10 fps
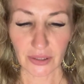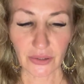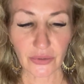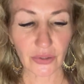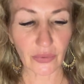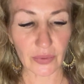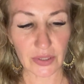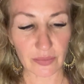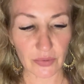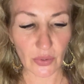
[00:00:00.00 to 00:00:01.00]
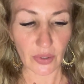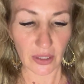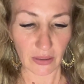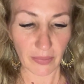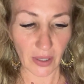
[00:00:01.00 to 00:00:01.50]
you know what I'm
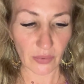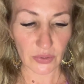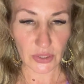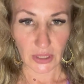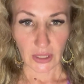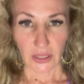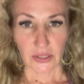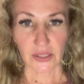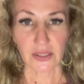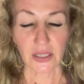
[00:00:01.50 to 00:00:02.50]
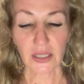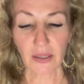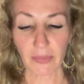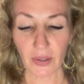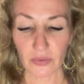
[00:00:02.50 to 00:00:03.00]
talking about. Just think
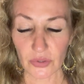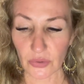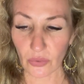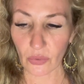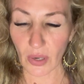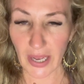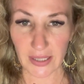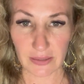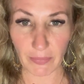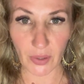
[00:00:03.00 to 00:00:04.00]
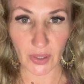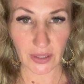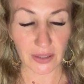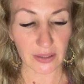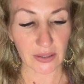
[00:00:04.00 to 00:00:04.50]
about your
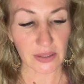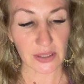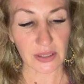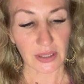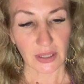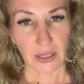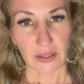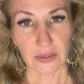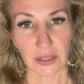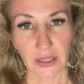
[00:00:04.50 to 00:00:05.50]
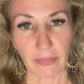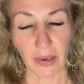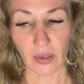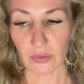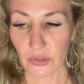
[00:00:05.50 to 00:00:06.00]
ex-partners, think
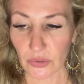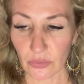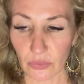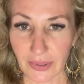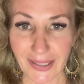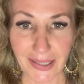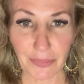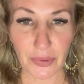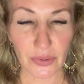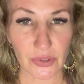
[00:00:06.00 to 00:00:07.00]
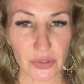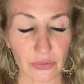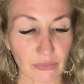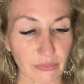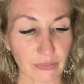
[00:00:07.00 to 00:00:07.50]
about your neighbors.
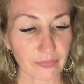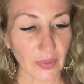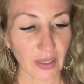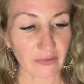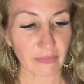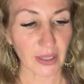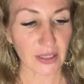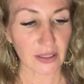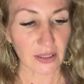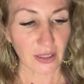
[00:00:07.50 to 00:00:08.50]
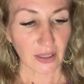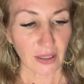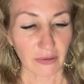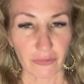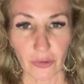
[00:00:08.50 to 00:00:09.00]
I've met
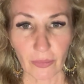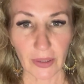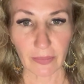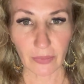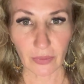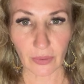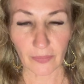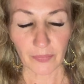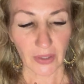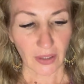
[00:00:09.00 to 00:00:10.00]
a few people